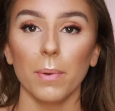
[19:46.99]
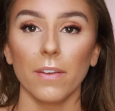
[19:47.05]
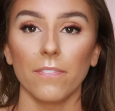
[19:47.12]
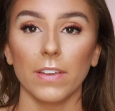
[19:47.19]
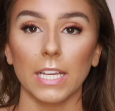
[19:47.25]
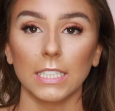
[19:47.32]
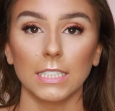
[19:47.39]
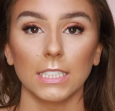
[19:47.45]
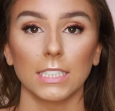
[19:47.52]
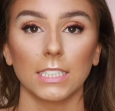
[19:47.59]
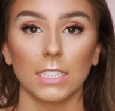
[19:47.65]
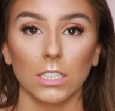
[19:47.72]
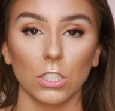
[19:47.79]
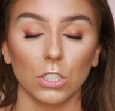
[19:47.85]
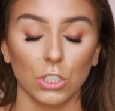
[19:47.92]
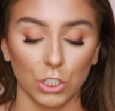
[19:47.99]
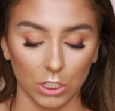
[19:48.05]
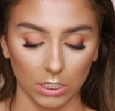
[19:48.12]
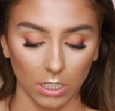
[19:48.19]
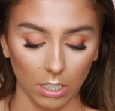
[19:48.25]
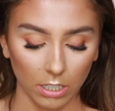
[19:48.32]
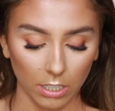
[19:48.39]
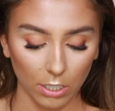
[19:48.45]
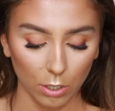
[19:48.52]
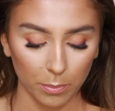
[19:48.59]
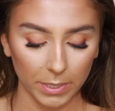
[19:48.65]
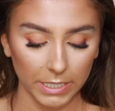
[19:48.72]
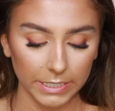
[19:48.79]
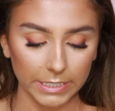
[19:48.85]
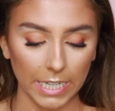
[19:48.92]
my face is still just a little
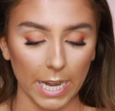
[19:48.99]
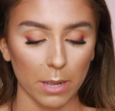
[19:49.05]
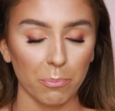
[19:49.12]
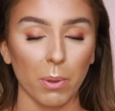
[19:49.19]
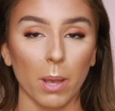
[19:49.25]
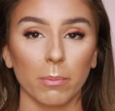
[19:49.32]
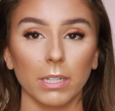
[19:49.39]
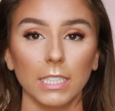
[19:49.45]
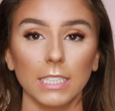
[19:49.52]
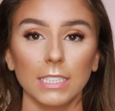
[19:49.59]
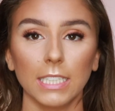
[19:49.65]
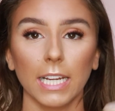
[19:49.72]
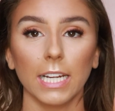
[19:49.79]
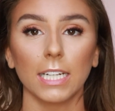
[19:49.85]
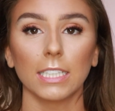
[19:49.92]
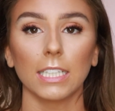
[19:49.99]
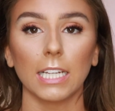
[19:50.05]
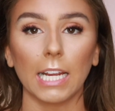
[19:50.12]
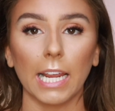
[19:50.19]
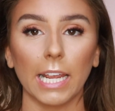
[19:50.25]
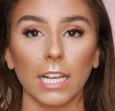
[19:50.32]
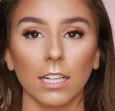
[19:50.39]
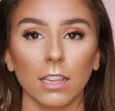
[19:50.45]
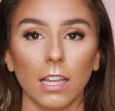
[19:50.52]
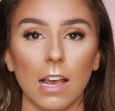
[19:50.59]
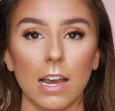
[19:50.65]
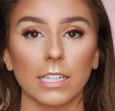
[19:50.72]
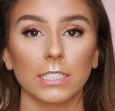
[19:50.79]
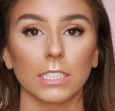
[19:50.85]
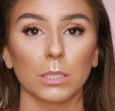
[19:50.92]
bit damp, I'm going to take the
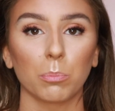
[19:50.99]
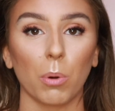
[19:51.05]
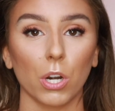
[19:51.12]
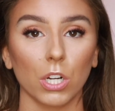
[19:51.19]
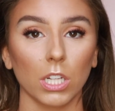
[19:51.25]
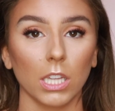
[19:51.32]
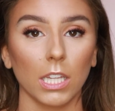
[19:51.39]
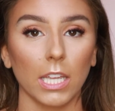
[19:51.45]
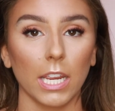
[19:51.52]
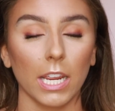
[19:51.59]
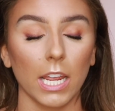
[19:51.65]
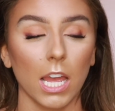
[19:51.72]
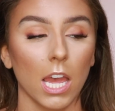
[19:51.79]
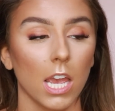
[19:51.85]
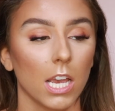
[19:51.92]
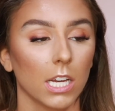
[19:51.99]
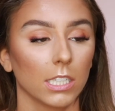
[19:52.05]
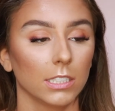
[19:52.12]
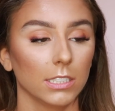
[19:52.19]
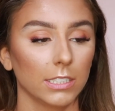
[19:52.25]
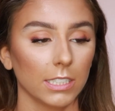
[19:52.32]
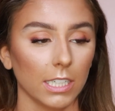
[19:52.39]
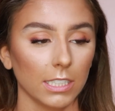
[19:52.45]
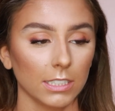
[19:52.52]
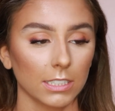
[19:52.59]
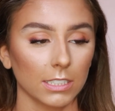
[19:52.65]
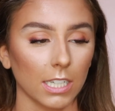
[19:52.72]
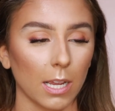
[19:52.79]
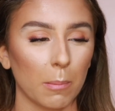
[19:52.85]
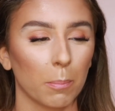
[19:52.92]
Inglot Sparkiling
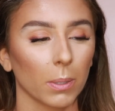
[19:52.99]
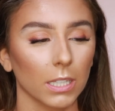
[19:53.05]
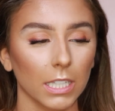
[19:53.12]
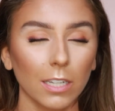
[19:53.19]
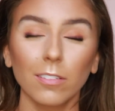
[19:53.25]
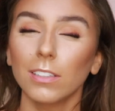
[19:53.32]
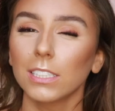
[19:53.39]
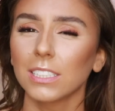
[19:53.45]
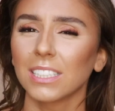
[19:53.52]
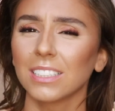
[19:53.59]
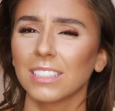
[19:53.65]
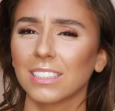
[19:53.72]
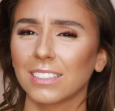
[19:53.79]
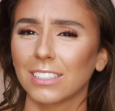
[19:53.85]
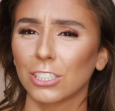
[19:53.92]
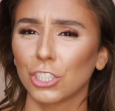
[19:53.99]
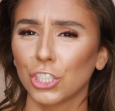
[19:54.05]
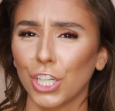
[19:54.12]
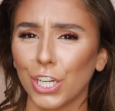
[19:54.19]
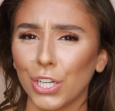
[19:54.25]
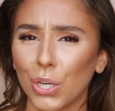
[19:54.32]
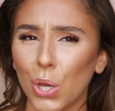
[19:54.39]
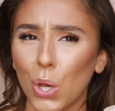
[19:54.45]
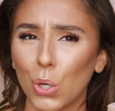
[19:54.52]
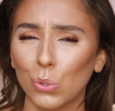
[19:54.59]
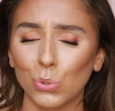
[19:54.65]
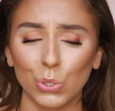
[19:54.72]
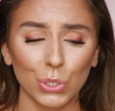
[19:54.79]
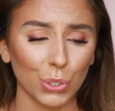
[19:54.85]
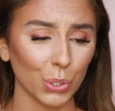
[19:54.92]
Dust. I believe this is in the shade
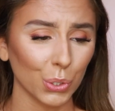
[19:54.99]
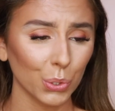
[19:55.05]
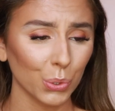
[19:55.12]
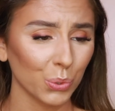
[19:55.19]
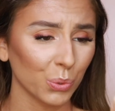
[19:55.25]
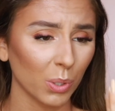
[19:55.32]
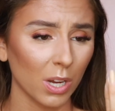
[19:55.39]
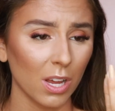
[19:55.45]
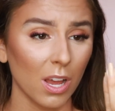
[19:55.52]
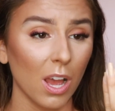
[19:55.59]
02.